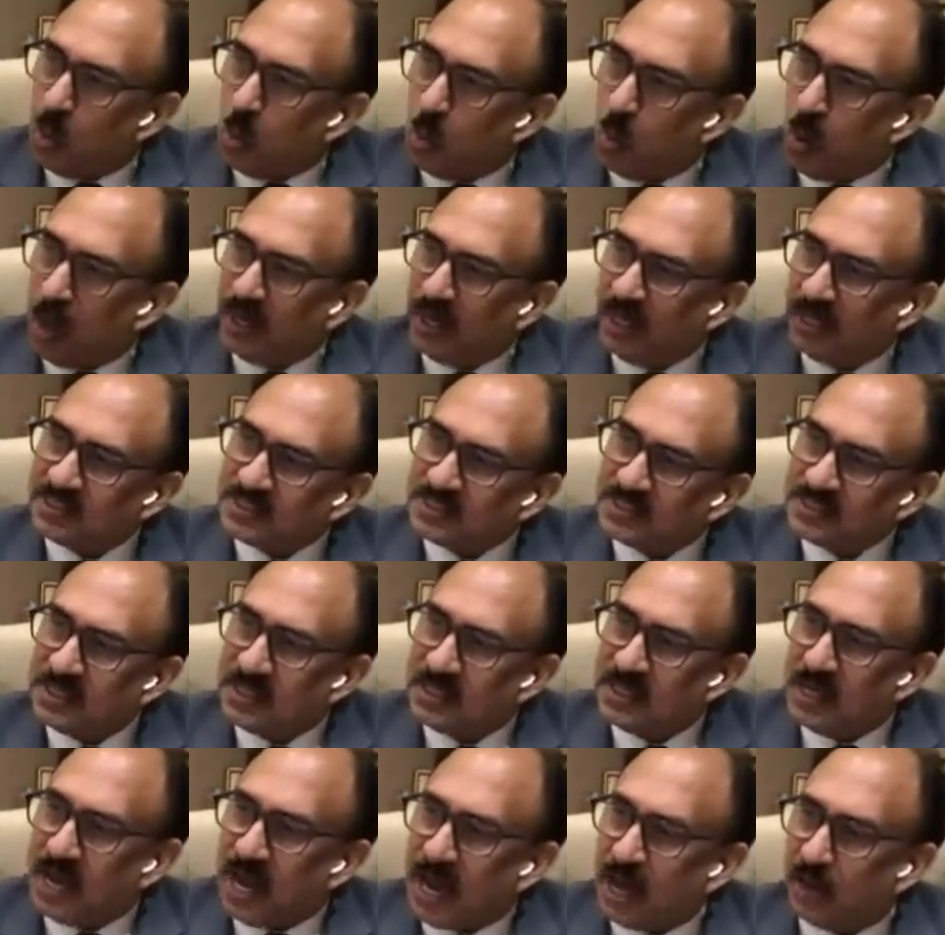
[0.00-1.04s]
One is,
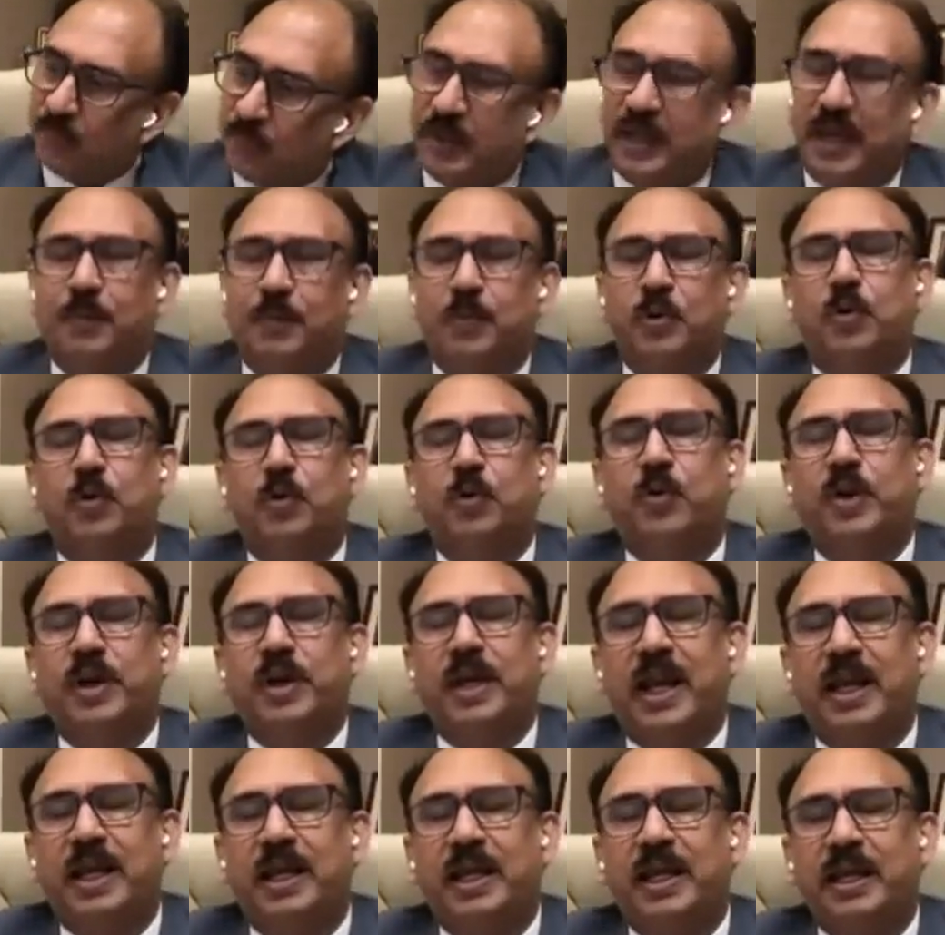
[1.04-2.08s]
are we able to
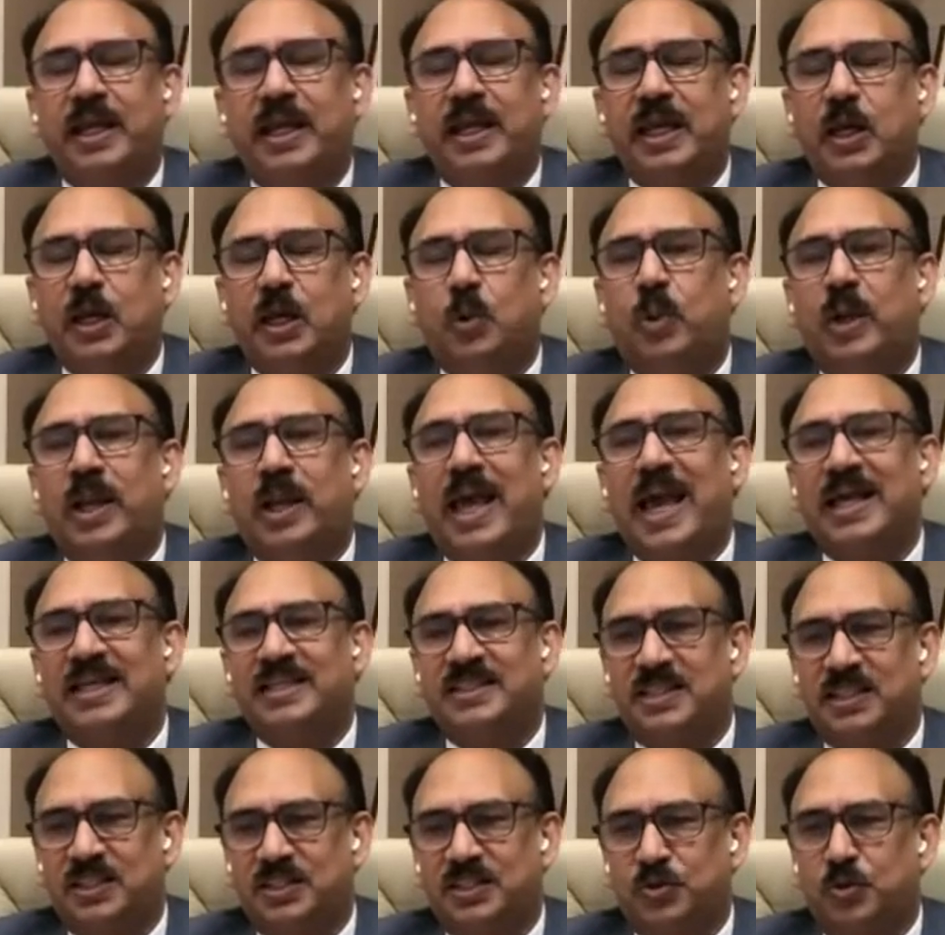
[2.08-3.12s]
create equal
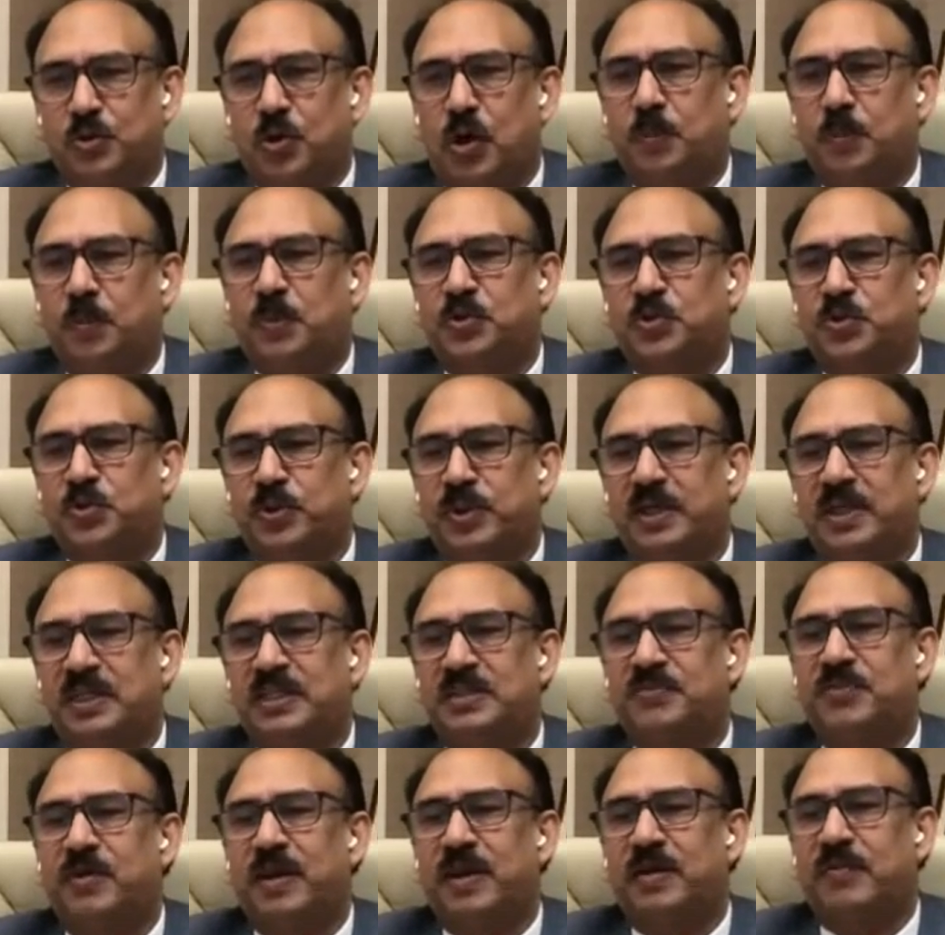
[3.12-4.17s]
access to
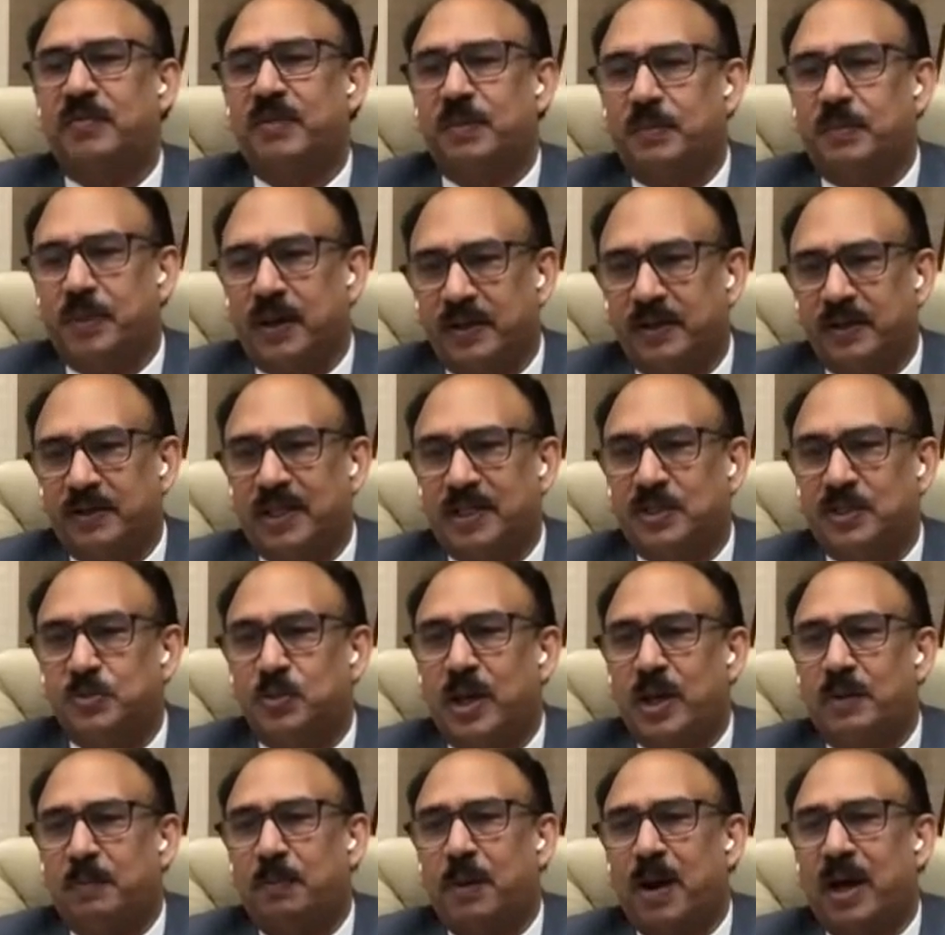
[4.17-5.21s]
opportunities for everybody? That is
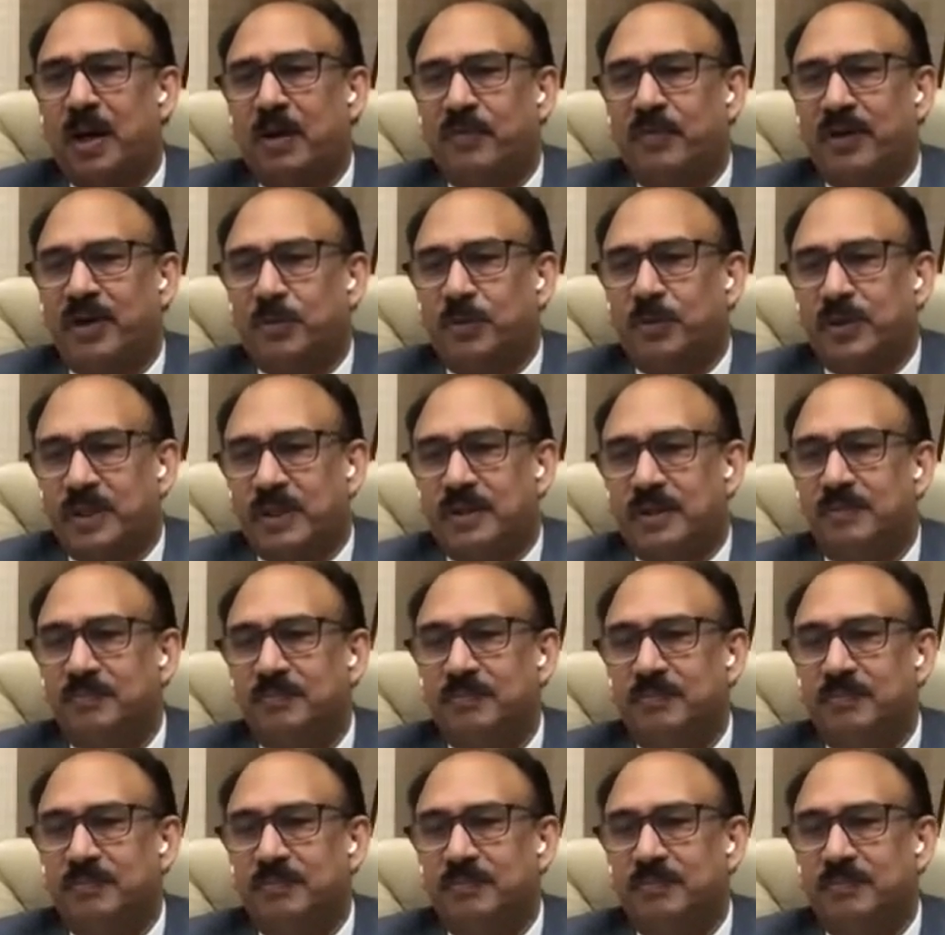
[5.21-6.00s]
one part of equity.